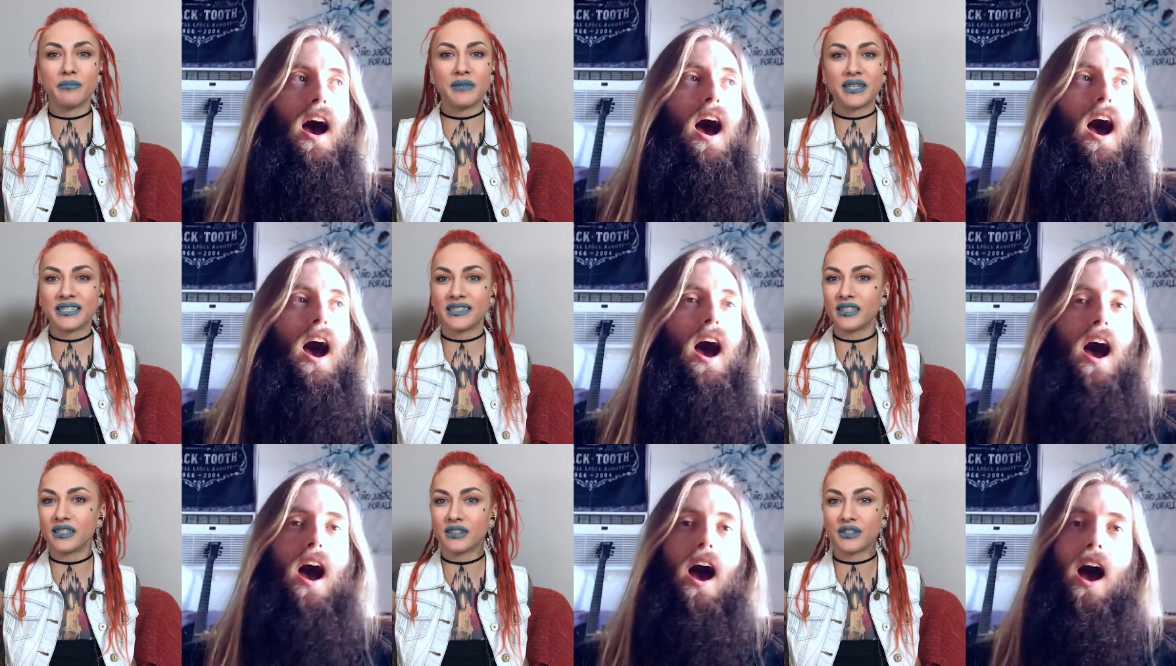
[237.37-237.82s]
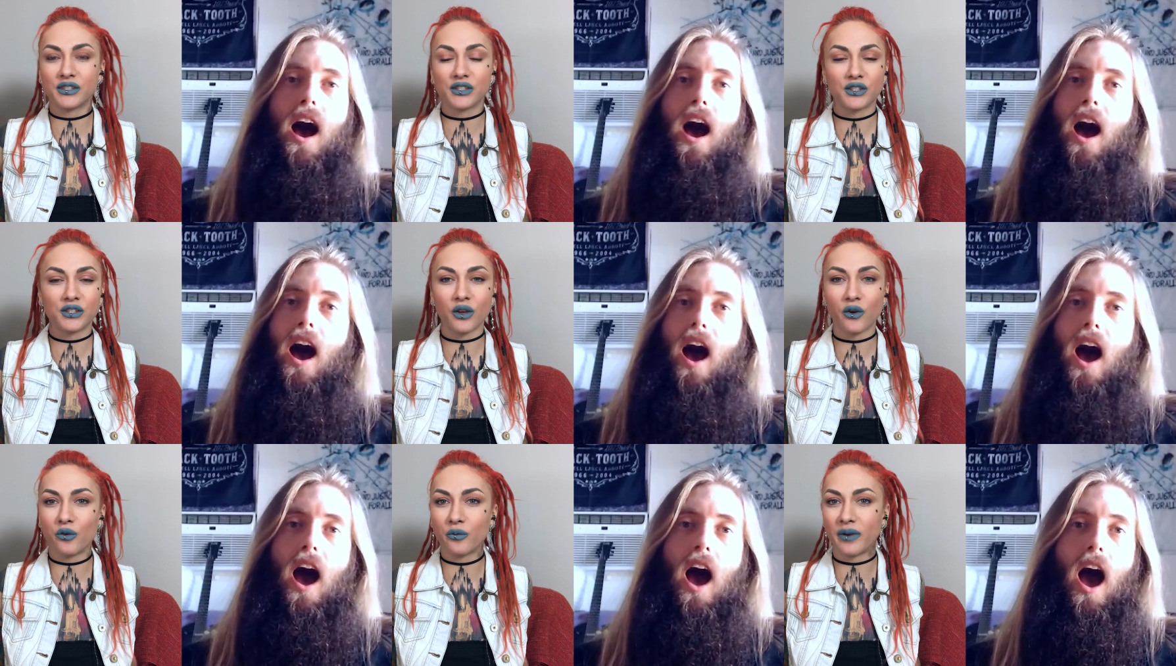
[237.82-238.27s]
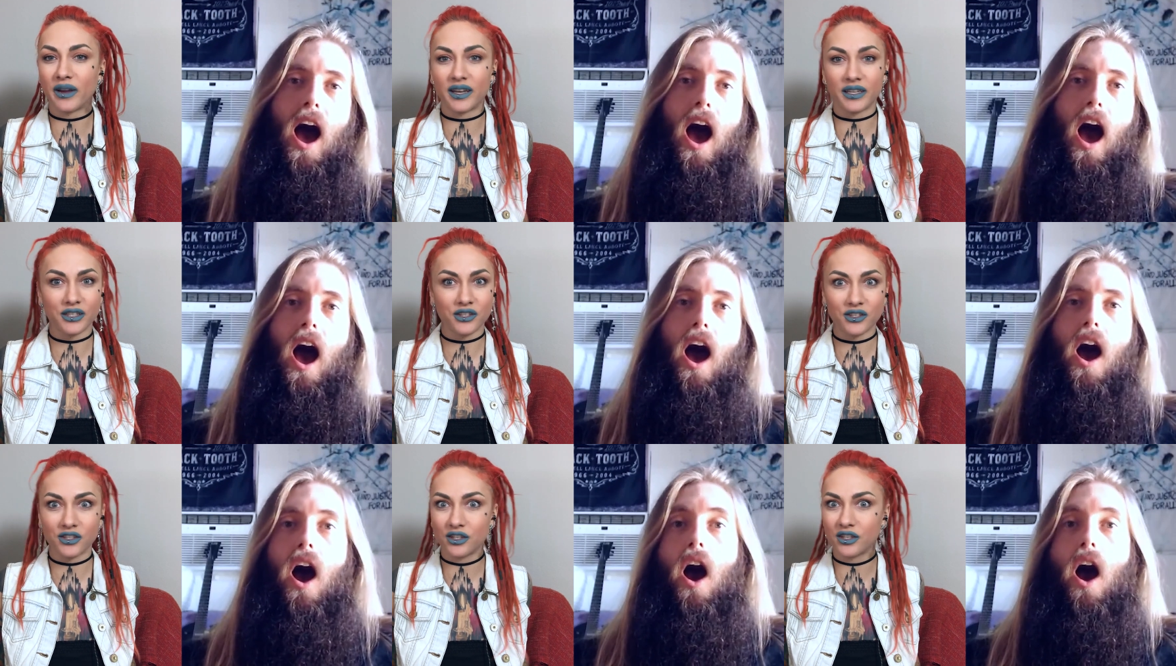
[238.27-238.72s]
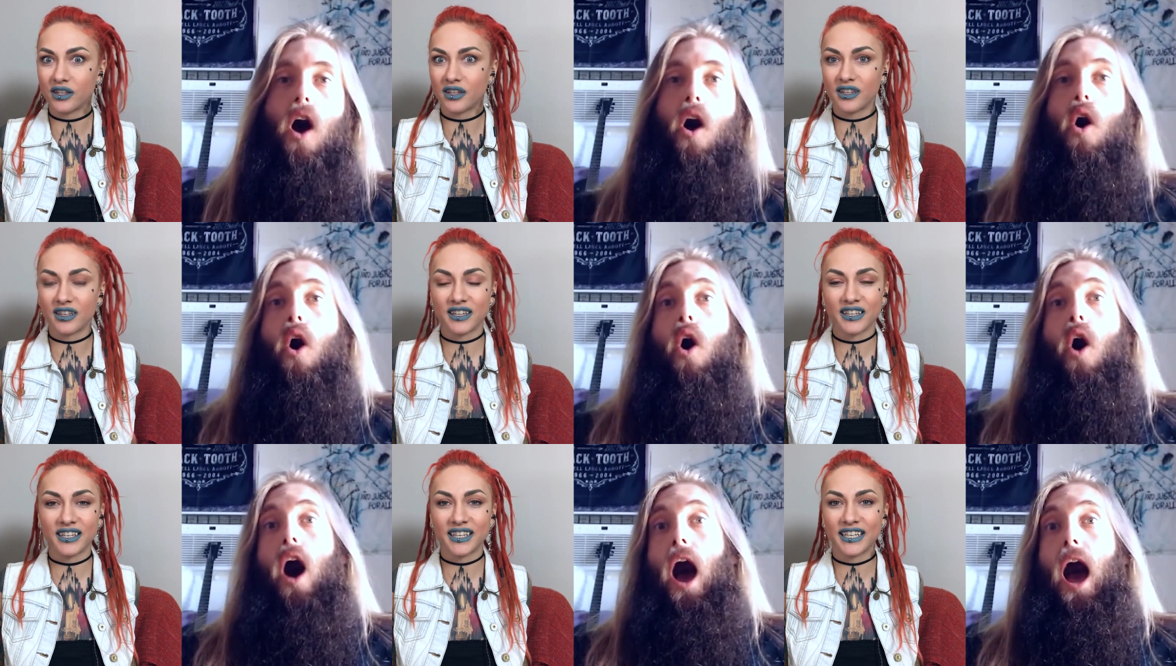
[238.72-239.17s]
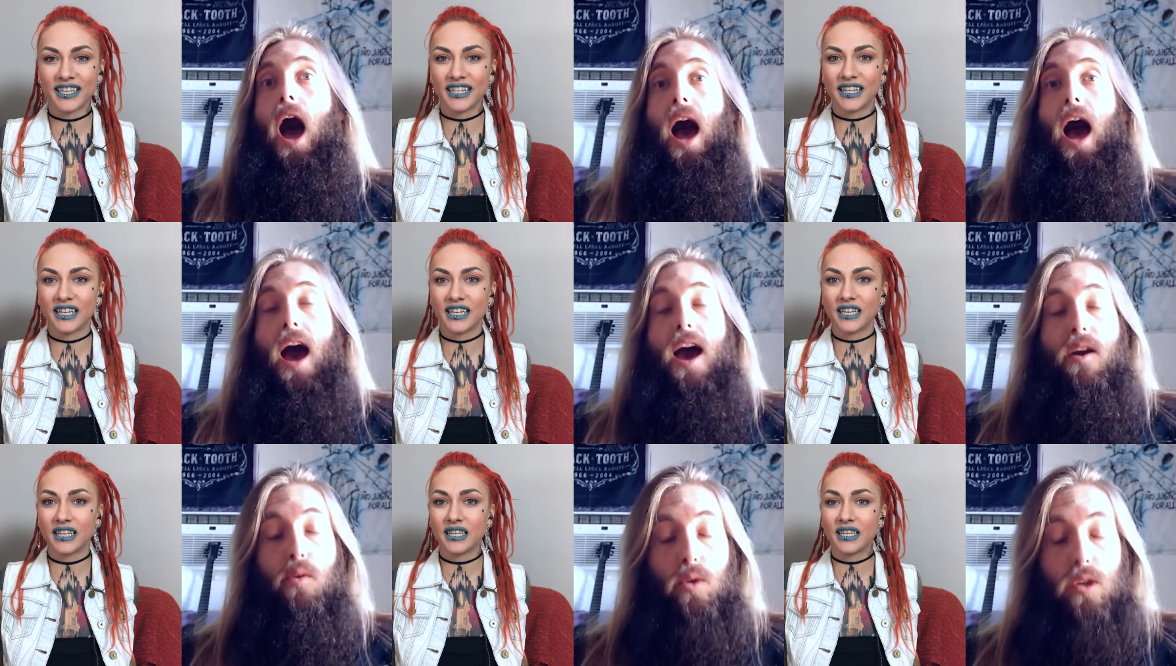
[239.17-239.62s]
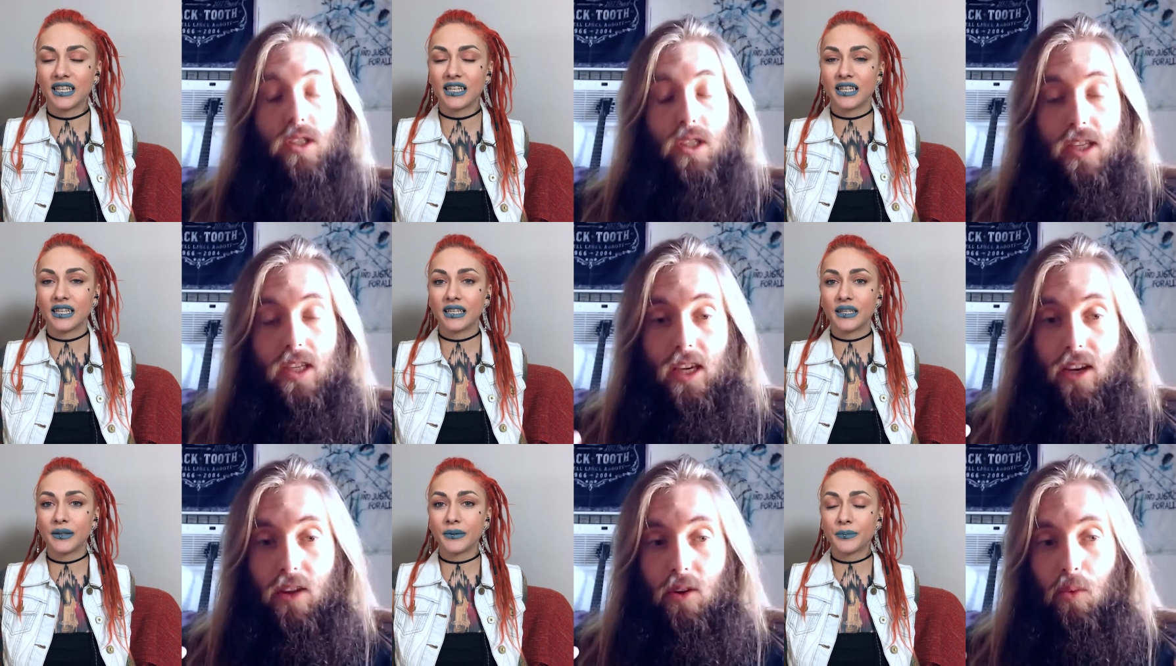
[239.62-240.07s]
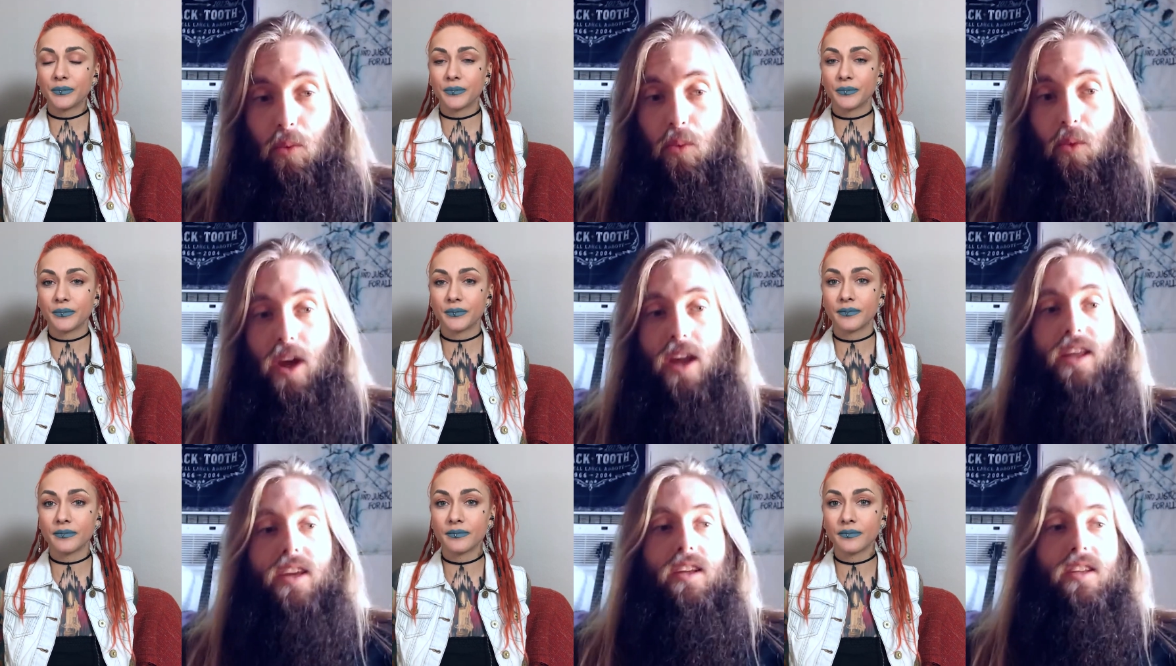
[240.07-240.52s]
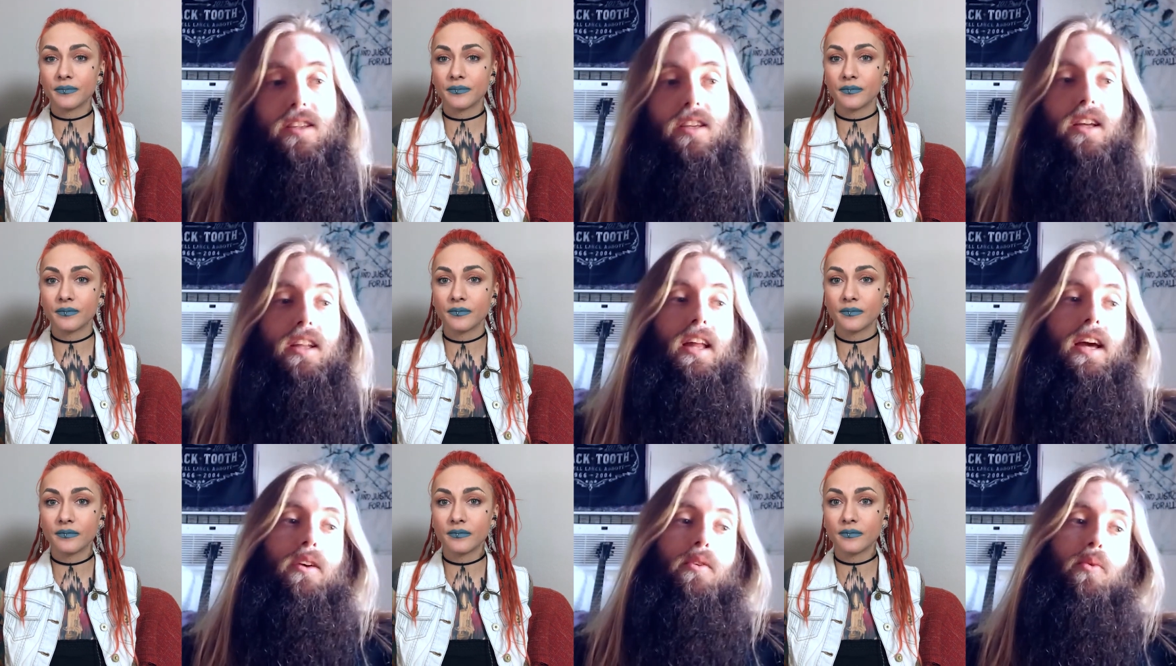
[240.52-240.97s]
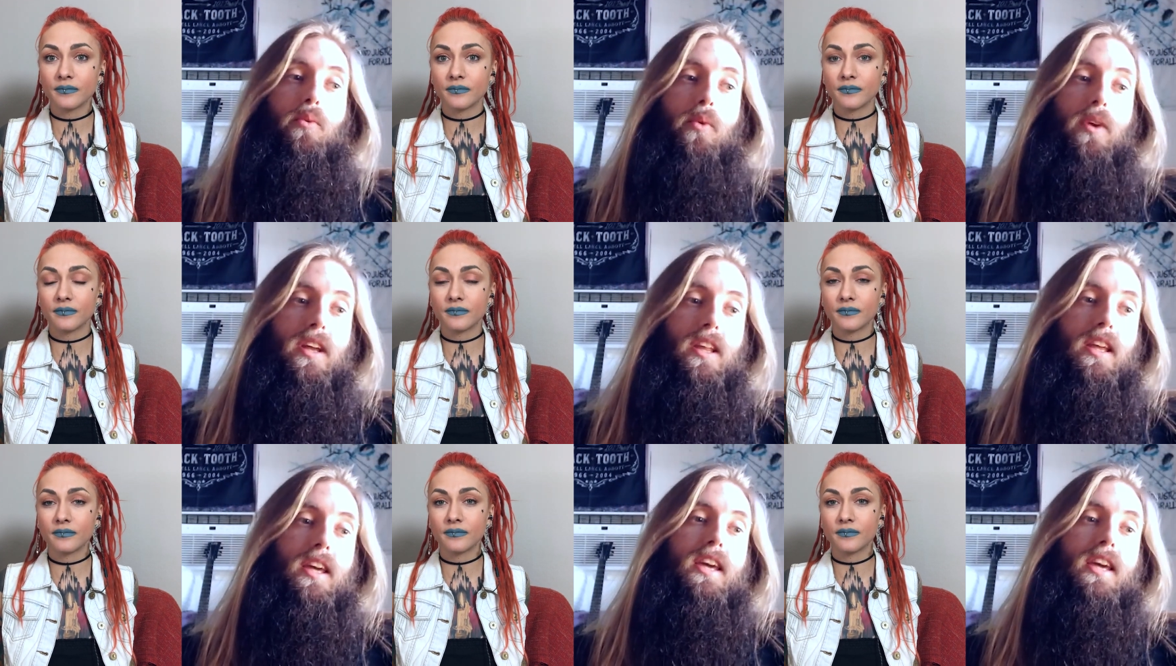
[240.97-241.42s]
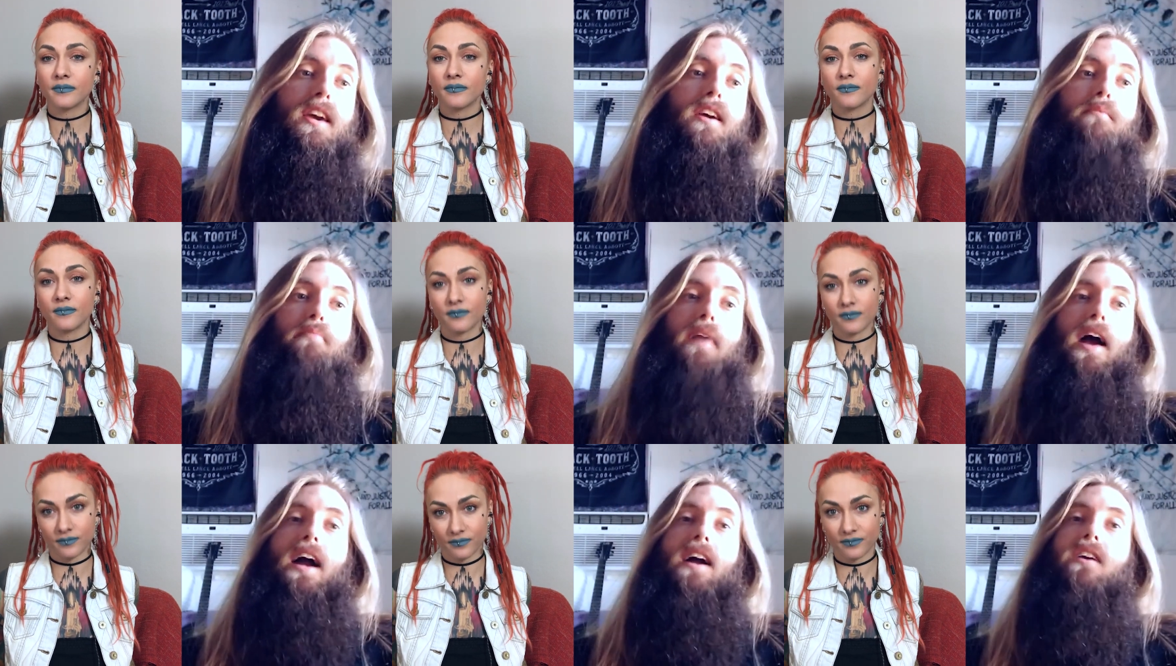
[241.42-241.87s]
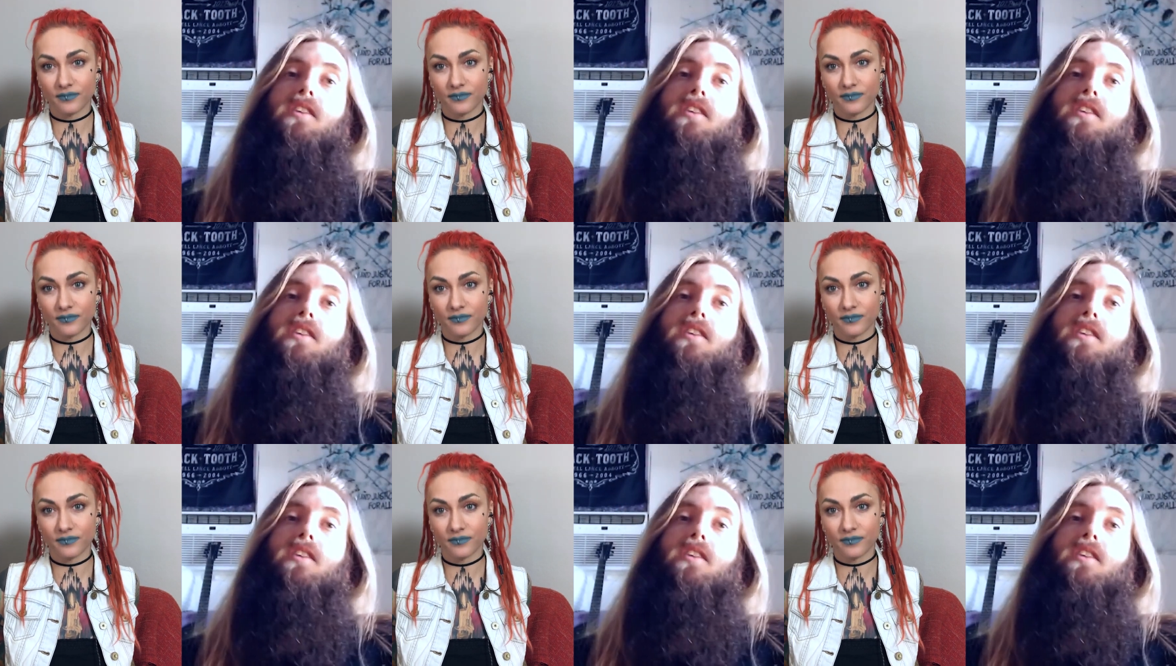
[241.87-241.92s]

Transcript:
Speaker 1: I, miss it so much.
Speaker 2: I was getting ready to like really get back